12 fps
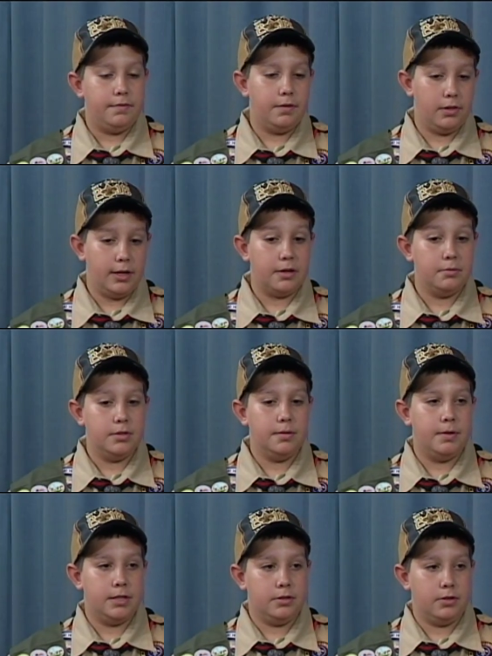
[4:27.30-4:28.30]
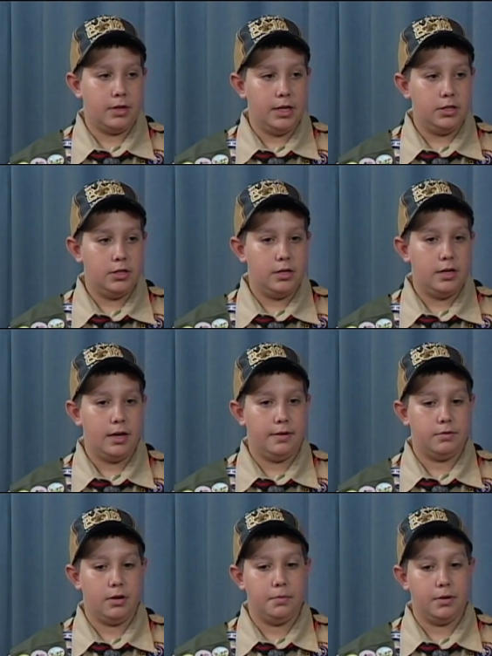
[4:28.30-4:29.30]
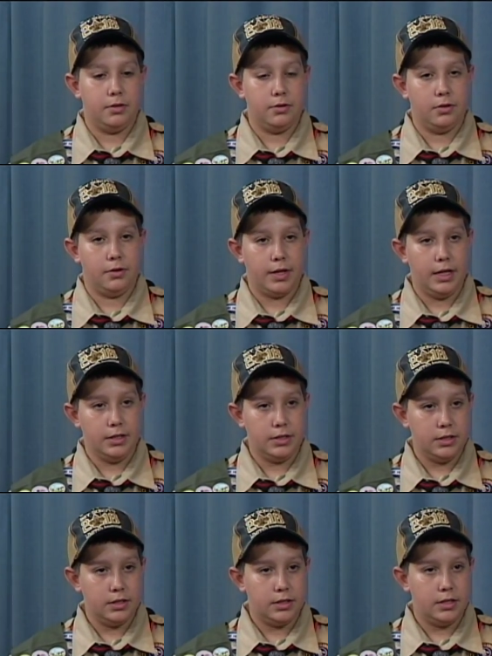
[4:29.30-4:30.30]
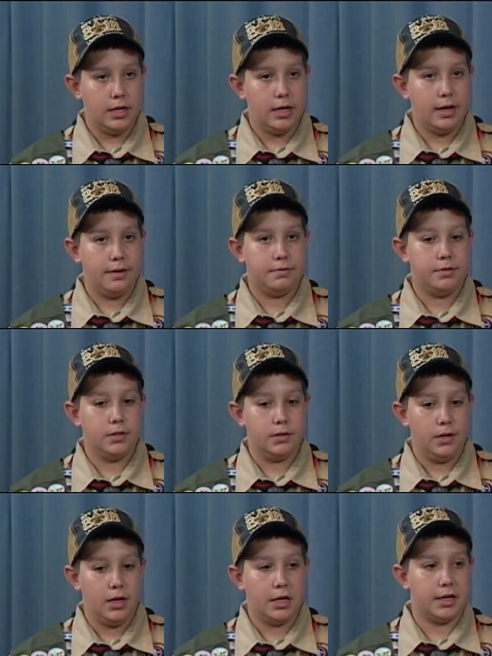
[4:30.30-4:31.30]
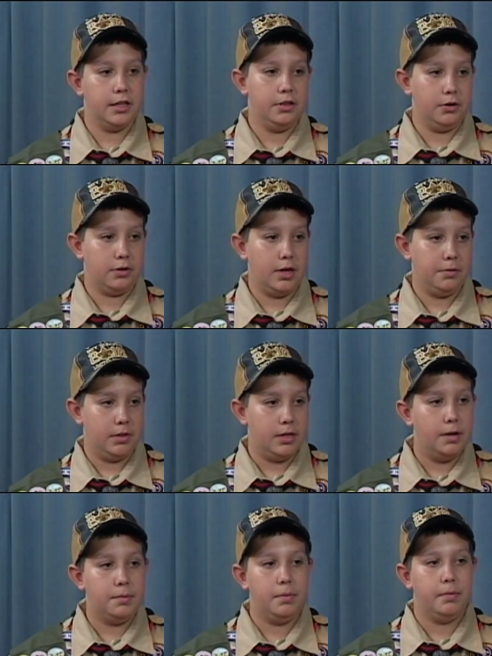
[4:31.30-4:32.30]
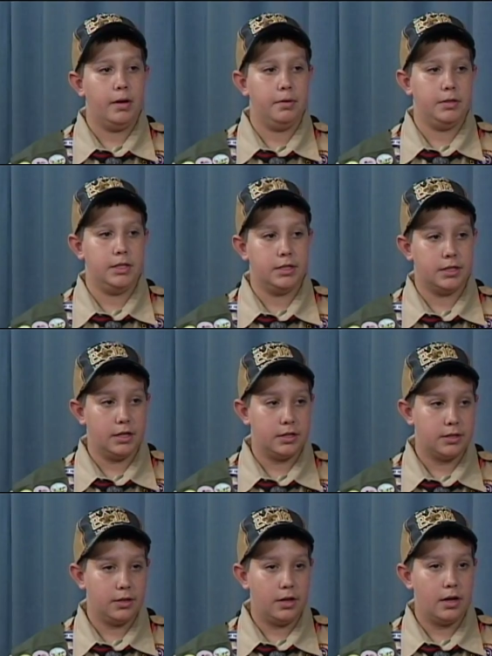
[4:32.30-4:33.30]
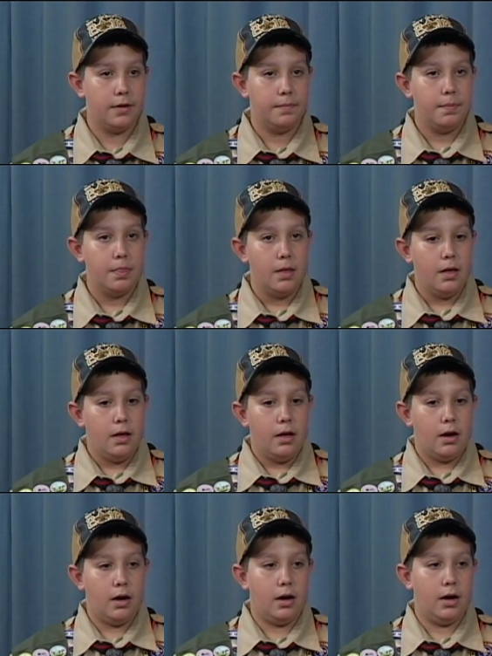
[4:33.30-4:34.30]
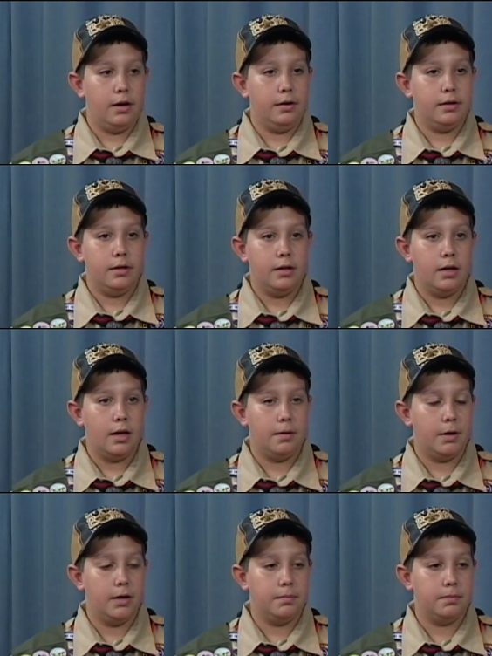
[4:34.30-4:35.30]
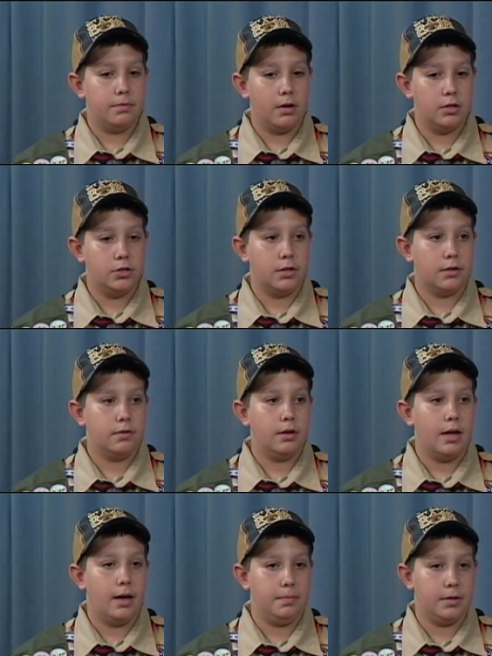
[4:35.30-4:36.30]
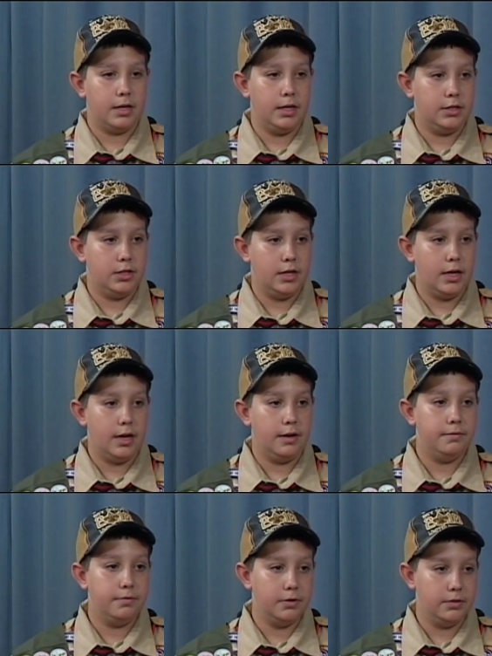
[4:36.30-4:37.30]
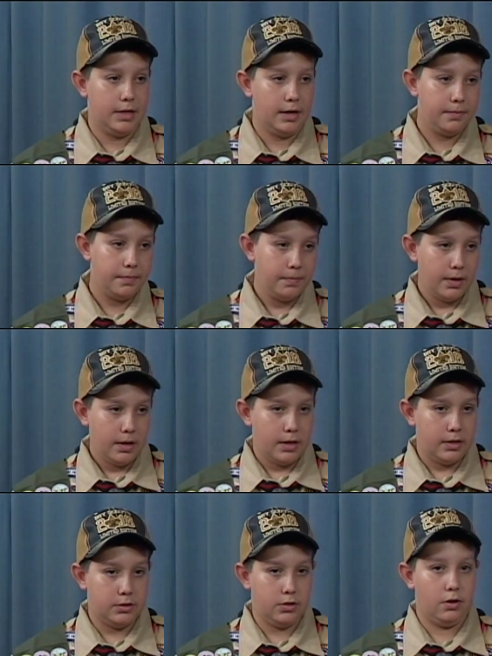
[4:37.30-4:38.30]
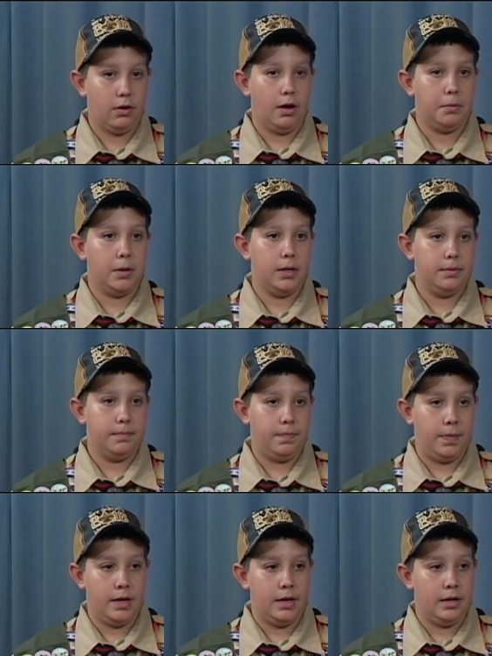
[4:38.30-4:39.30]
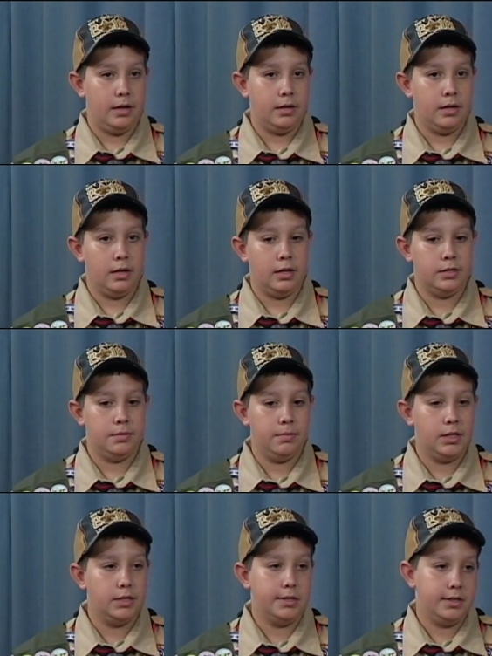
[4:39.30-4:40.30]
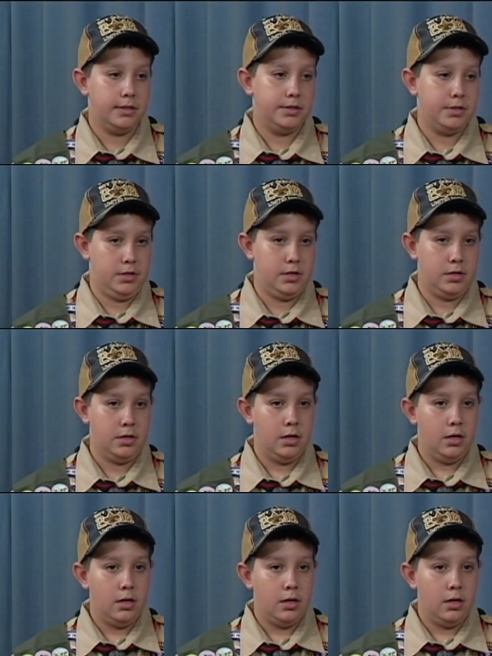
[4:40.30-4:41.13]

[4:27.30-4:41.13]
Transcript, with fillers: I felt like it was the best location after I went through locations. And after I got the okay with them and we discussed a lot, I had my project application that I had filled out. And so I went and I submitted it to